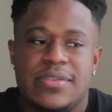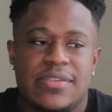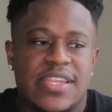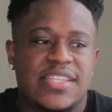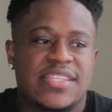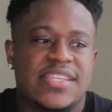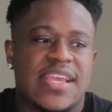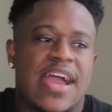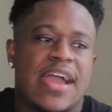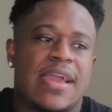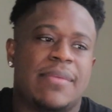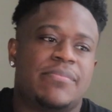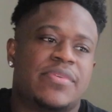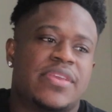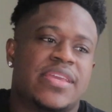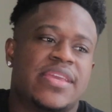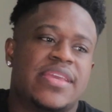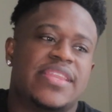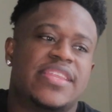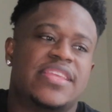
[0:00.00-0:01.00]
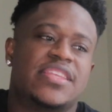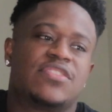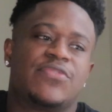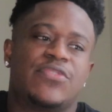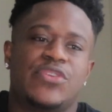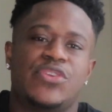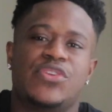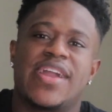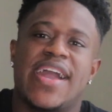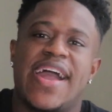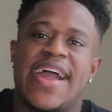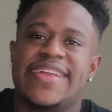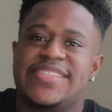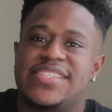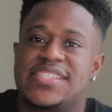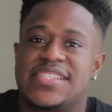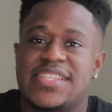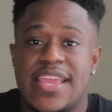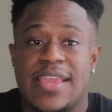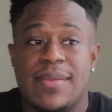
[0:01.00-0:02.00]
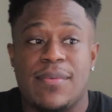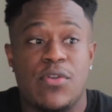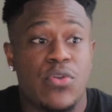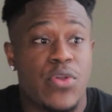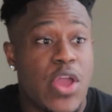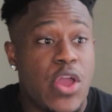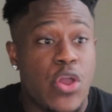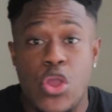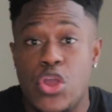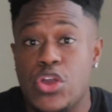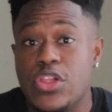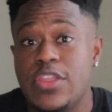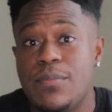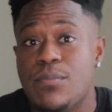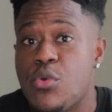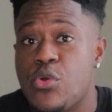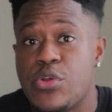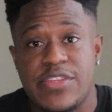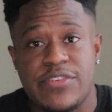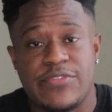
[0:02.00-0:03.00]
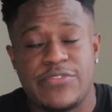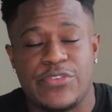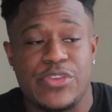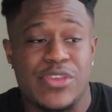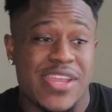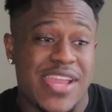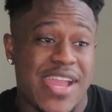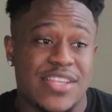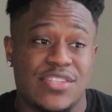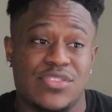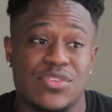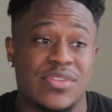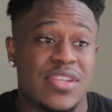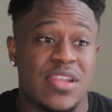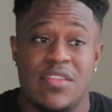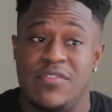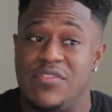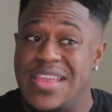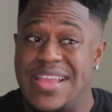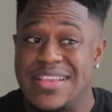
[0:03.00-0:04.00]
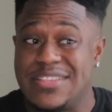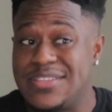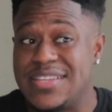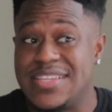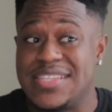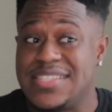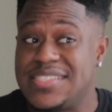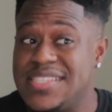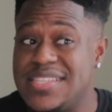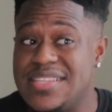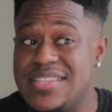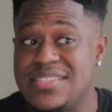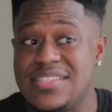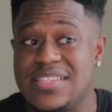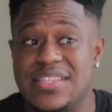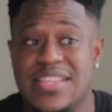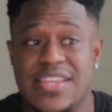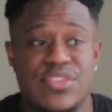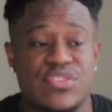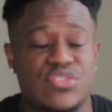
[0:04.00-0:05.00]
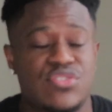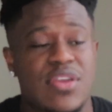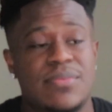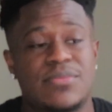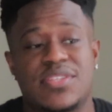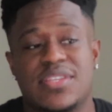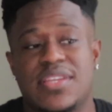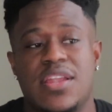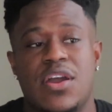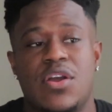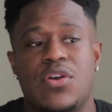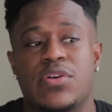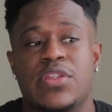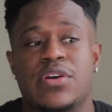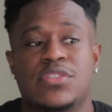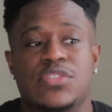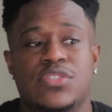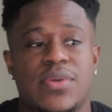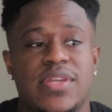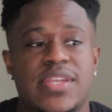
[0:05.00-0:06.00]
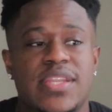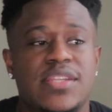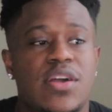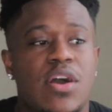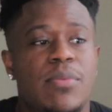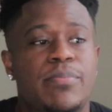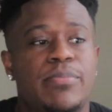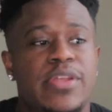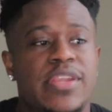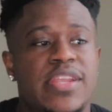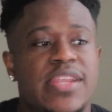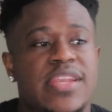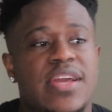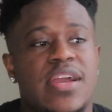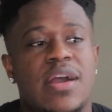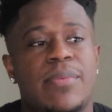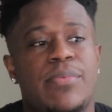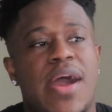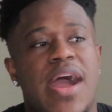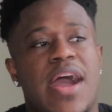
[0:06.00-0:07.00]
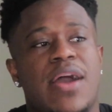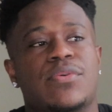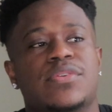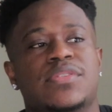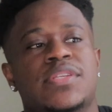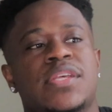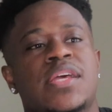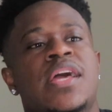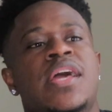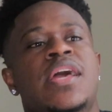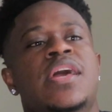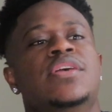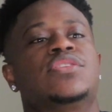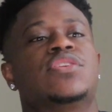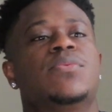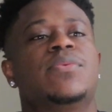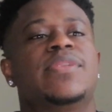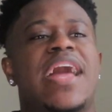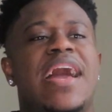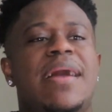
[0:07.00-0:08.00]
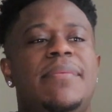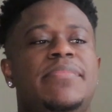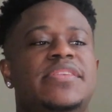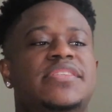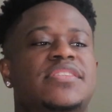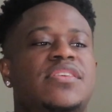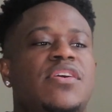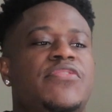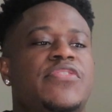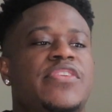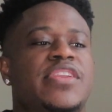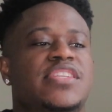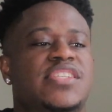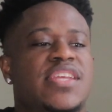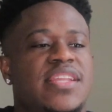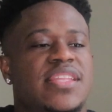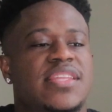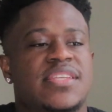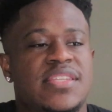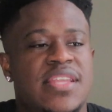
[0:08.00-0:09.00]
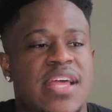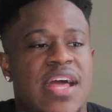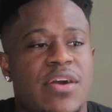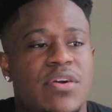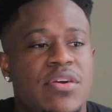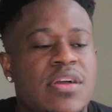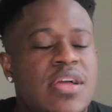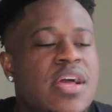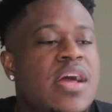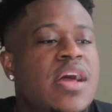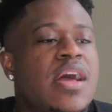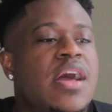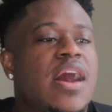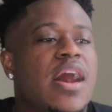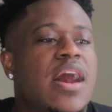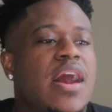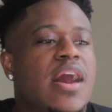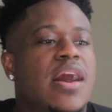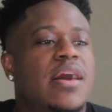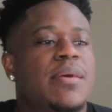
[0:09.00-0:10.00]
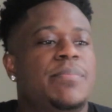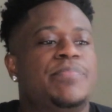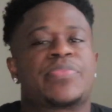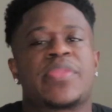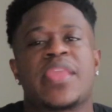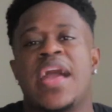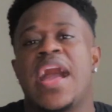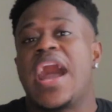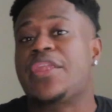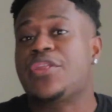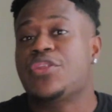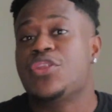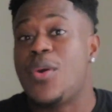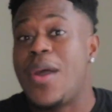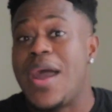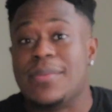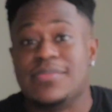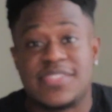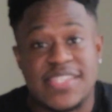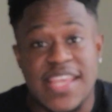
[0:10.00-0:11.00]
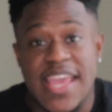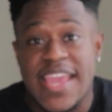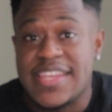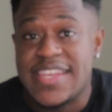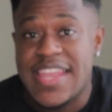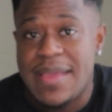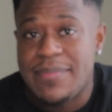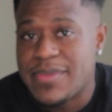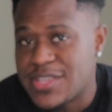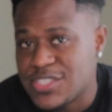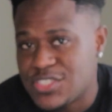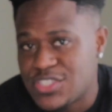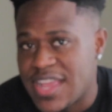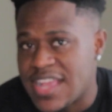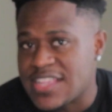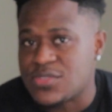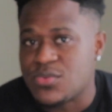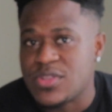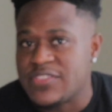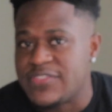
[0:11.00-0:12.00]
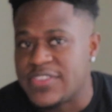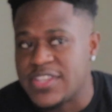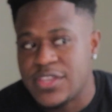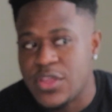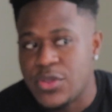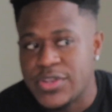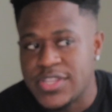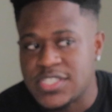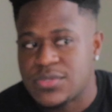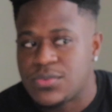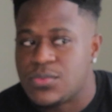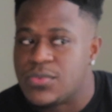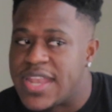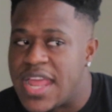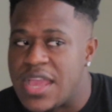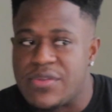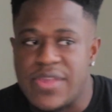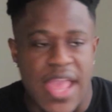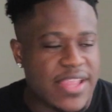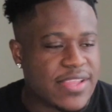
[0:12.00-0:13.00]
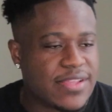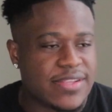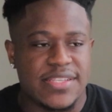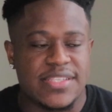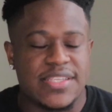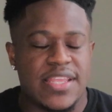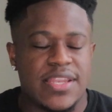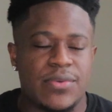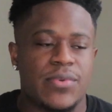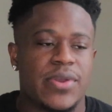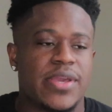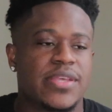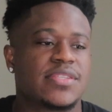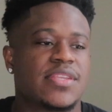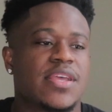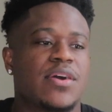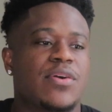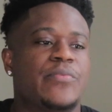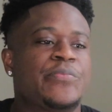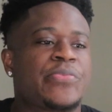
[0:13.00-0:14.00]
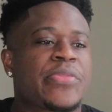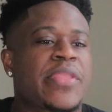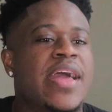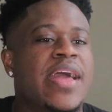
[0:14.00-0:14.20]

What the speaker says: the time it is for you guys, it's like early morning for you guys, so none of you guys are gonna see it until later. So I'm just gonna hold on to it and upload it in a couple hours. So with that being said, we're gonna check this out. I don't know why I'm saying that, because you guys won't even notice when I react to this anyway. So